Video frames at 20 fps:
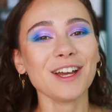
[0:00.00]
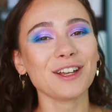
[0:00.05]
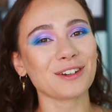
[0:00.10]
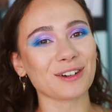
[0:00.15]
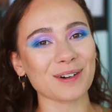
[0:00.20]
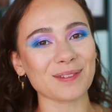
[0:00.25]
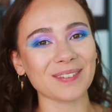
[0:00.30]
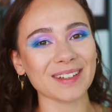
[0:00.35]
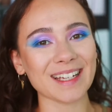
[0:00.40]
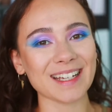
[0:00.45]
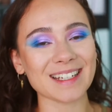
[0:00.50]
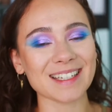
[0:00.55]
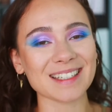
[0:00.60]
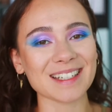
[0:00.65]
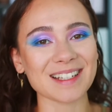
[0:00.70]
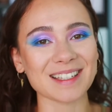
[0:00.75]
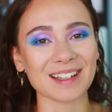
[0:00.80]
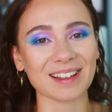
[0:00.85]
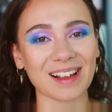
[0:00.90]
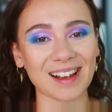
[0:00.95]
Normally it
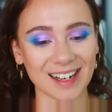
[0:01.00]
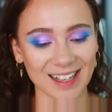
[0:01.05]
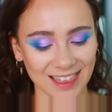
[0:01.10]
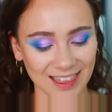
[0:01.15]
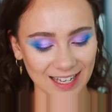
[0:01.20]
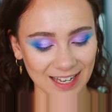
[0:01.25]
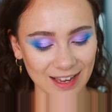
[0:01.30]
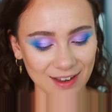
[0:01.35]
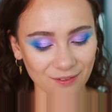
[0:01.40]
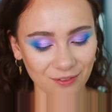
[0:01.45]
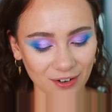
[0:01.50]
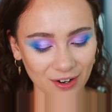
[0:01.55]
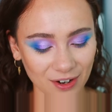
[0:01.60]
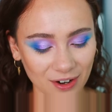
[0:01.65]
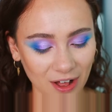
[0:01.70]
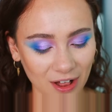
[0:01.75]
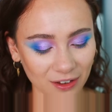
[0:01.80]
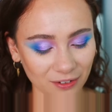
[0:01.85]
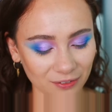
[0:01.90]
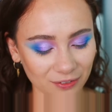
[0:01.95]
takes a lot of thinking for a
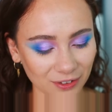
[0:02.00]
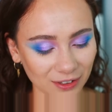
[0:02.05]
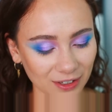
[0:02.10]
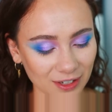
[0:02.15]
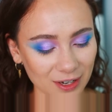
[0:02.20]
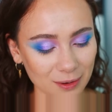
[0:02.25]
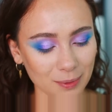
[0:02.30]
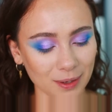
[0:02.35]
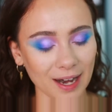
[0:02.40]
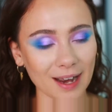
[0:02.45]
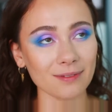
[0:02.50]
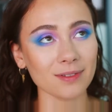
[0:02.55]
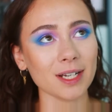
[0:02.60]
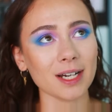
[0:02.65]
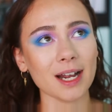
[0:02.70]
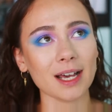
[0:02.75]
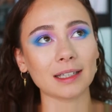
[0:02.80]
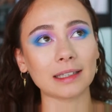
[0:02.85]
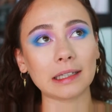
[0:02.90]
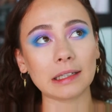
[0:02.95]
colorful look, but I've done
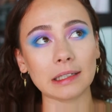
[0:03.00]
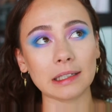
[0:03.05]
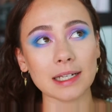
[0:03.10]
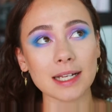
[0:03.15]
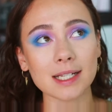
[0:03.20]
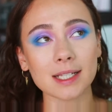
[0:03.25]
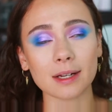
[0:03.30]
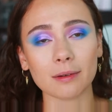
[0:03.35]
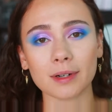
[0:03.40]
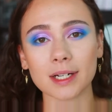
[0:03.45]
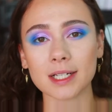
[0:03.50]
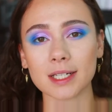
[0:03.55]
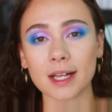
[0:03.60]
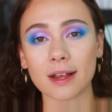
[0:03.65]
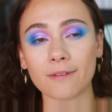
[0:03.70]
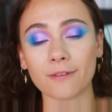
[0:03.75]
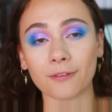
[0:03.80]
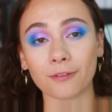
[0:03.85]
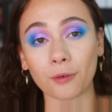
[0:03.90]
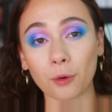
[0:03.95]
at least, I want to
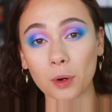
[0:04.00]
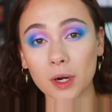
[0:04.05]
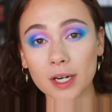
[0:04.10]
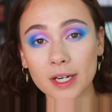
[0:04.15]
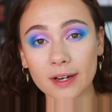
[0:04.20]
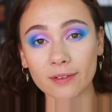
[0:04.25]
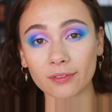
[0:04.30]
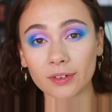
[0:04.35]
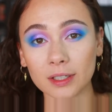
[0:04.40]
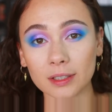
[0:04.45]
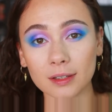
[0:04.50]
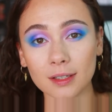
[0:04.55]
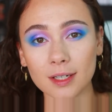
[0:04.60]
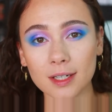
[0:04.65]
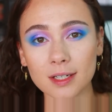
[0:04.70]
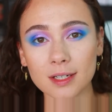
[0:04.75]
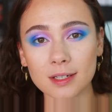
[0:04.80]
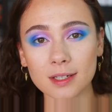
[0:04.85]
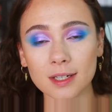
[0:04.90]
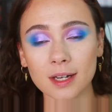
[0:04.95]
say 4 different
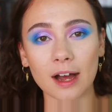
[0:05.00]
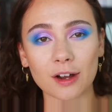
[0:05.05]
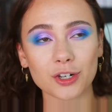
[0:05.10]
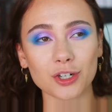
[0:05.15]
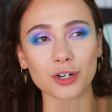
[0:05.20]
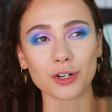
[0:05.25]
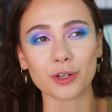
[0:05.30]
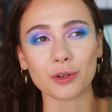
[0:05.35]
looks. I'll show